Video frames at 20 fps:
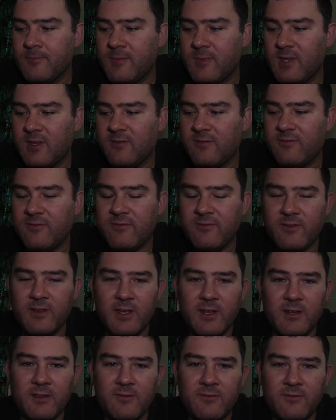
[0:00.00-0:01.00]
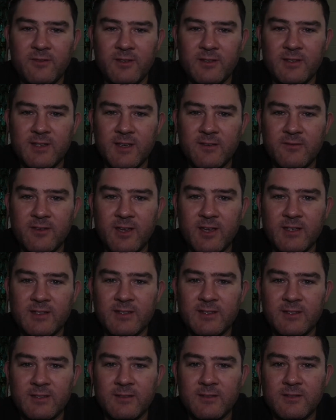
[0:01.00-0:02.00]
If any of you have
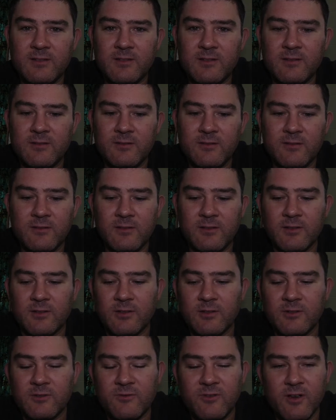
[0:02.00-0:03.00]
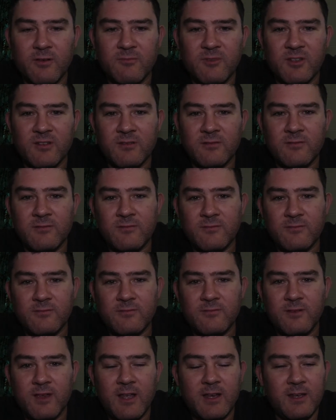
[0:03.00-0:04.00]
access to the Tremor,
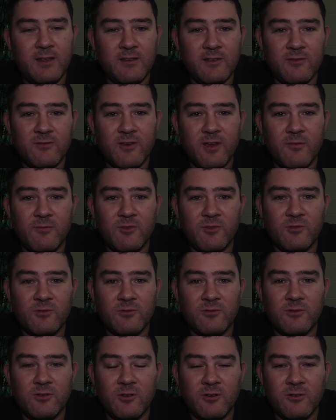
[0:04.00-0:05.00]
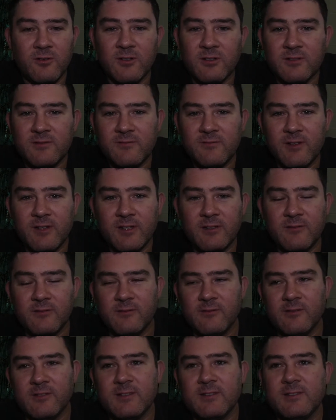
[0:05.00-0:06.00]
any of the Tremor or Horus
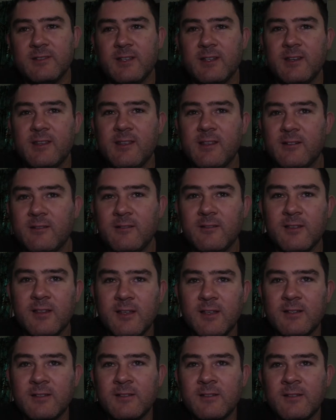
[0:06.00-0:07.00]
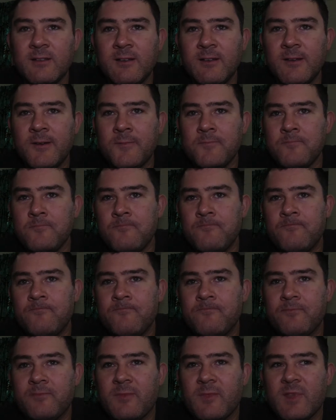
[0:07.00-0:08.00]
reticles, anything like
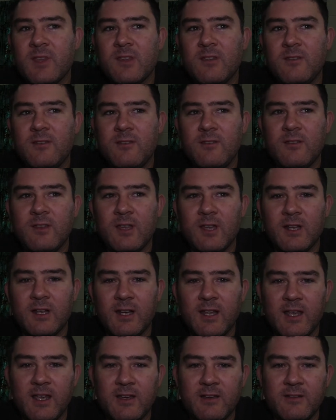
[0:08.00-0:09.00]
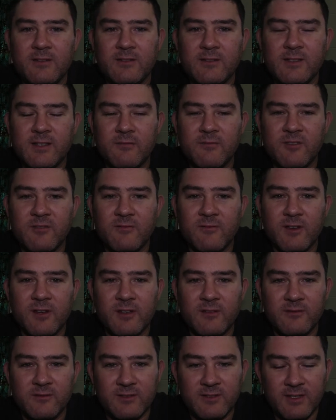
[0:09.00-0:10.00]
that, some of the
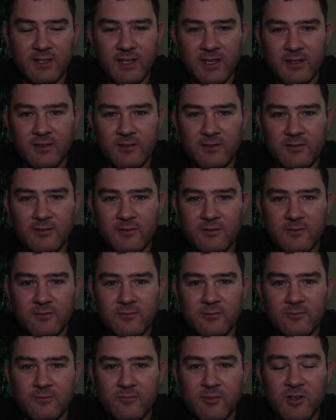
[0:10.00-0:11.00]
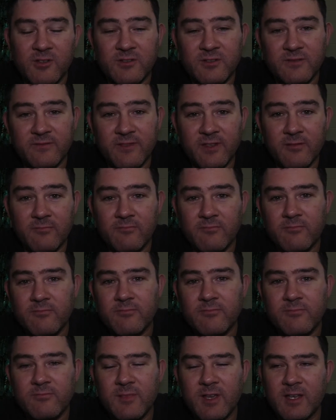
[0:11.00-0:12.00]
reticles allow you to, or most of them
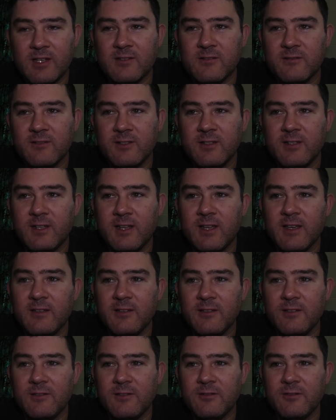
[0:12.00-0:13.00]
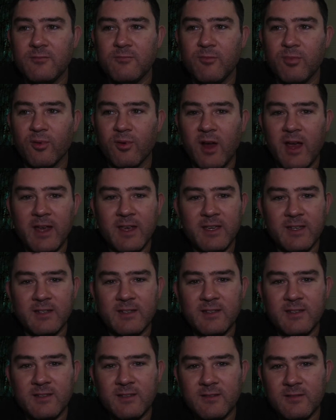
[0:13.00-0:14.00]
actually allow you to
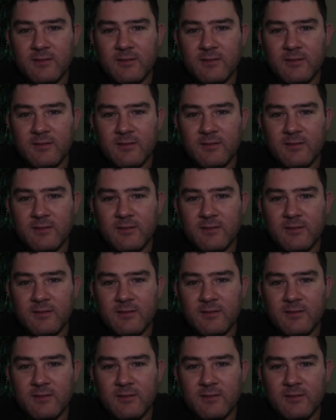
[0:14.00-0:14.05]
bracket